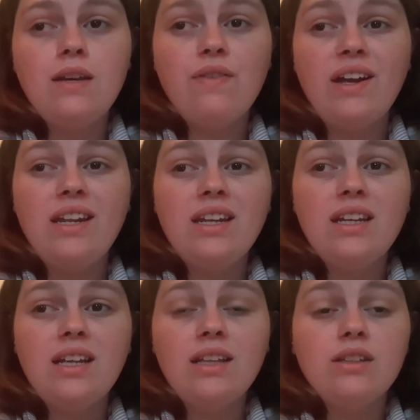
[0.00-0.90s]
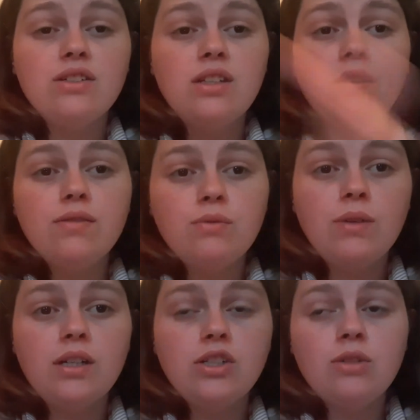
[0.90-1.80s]
I needed to get their stuff
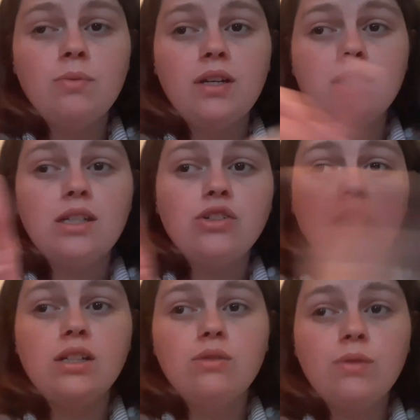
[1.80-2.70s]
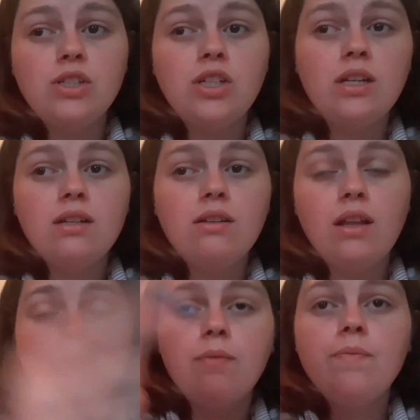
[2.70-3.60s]
switched because I tried to switch it.
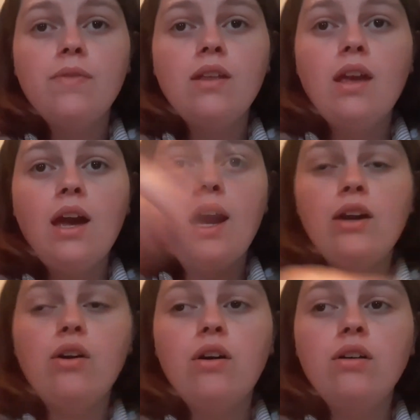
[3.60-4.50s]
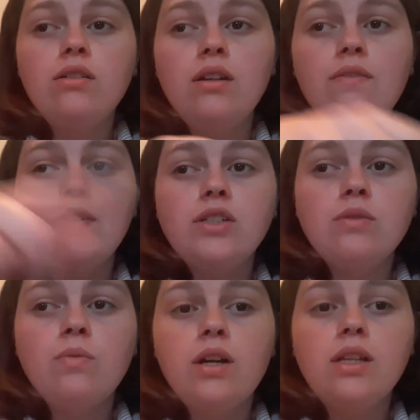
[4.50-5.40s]
Like, I called
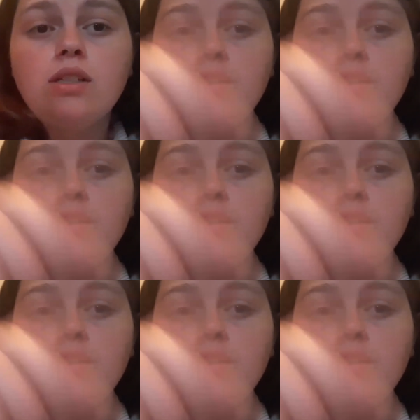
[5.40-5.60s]
Vision 1 that's